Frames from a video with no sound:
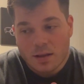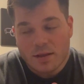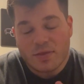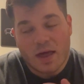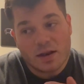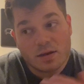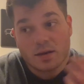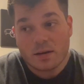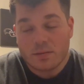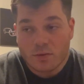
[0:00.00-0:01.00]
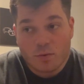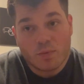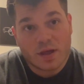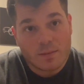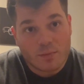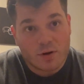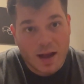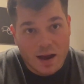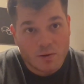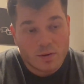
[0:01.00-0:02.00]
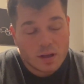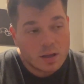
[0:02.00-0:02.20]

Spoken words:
then you can burn out.